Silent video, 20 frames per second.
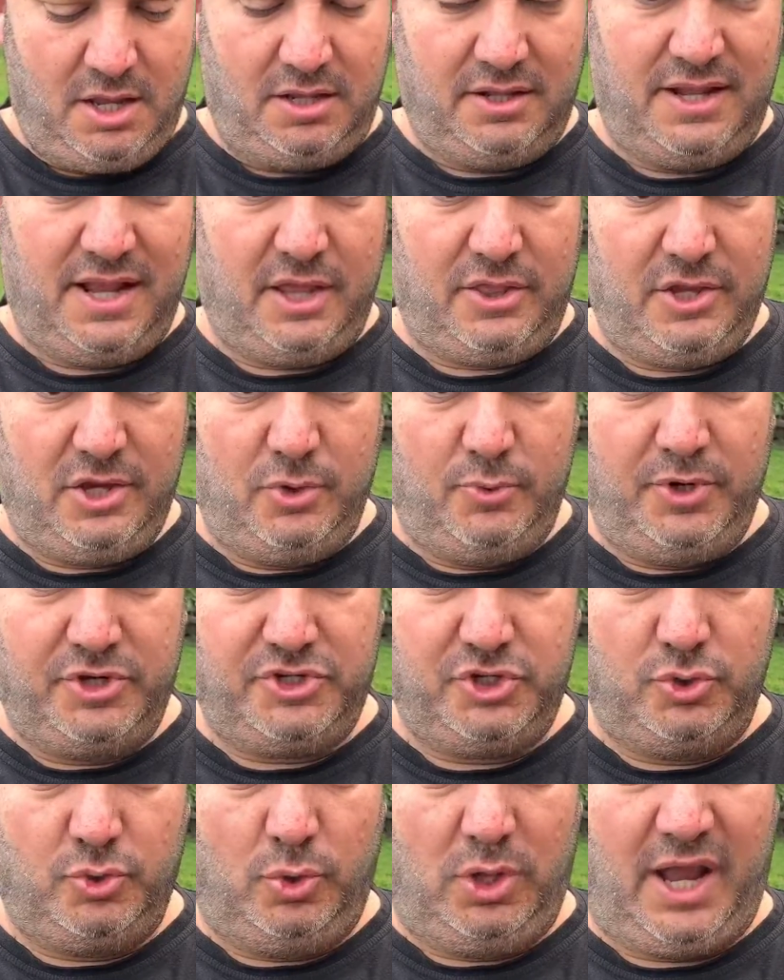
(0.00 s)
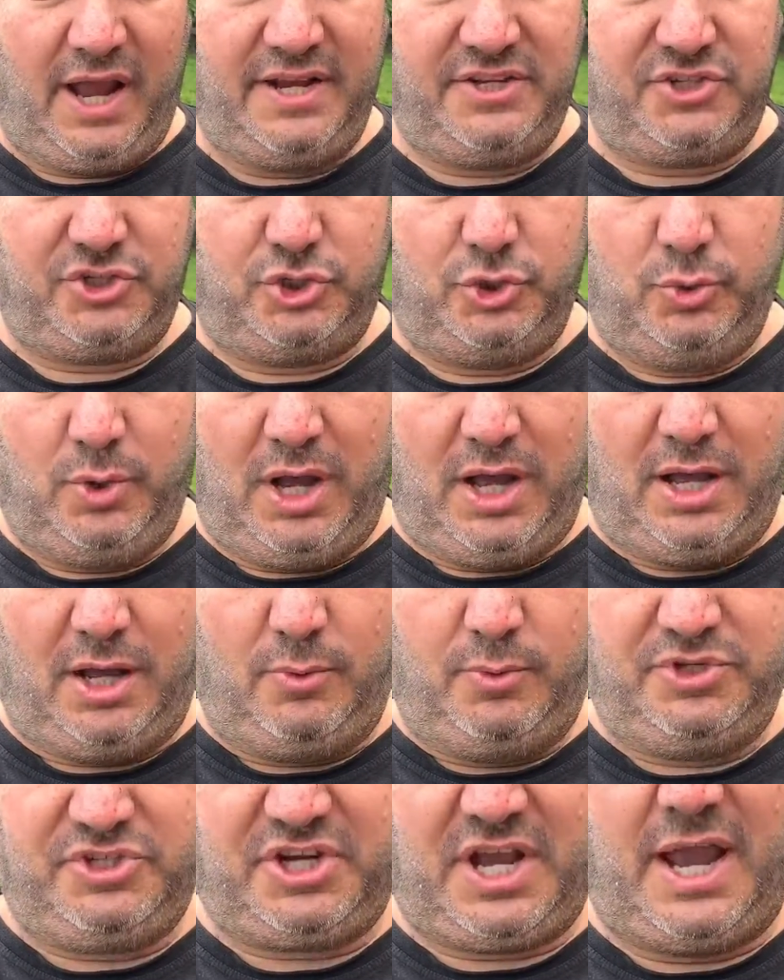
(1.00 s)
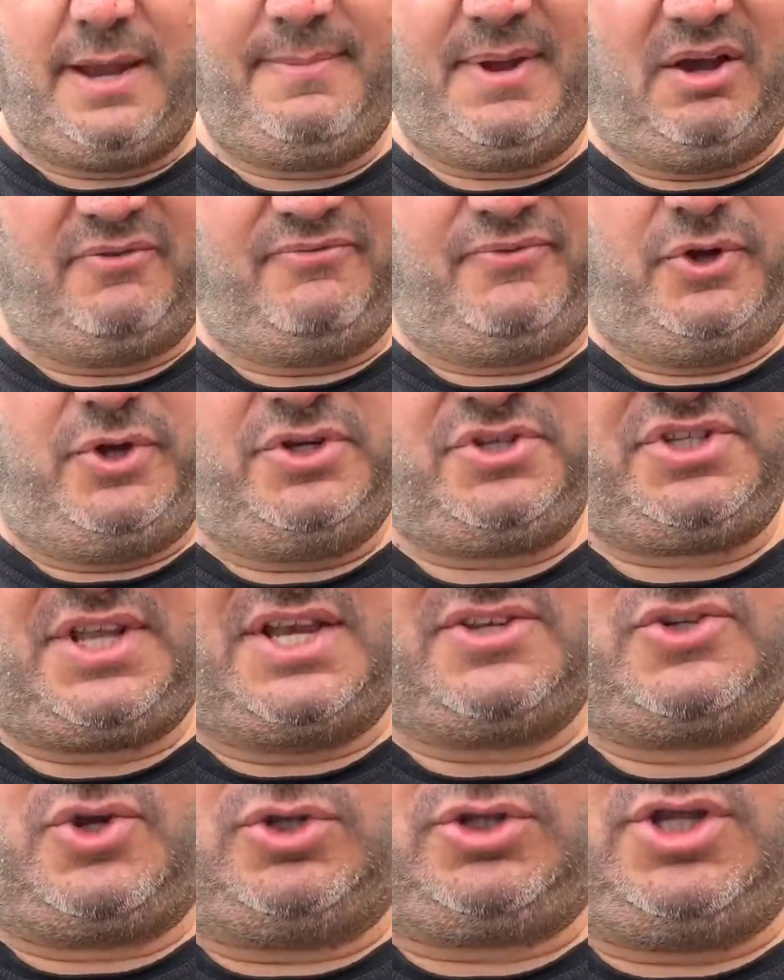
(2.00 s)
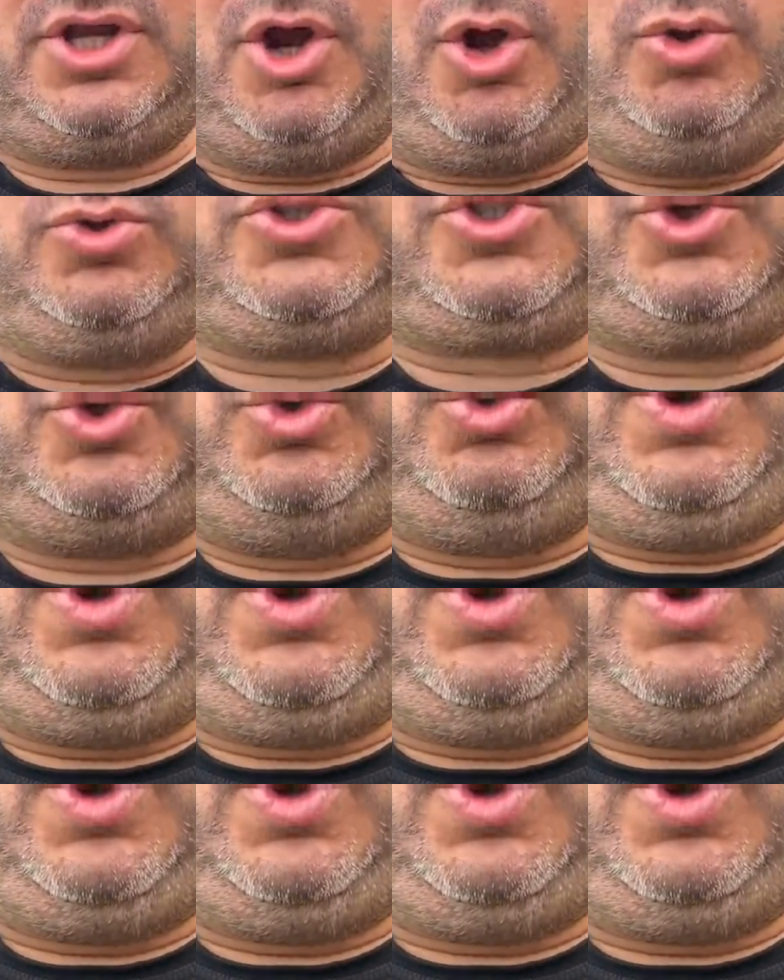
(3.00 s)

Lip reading: Now the original H2R, which came out first, has got the old school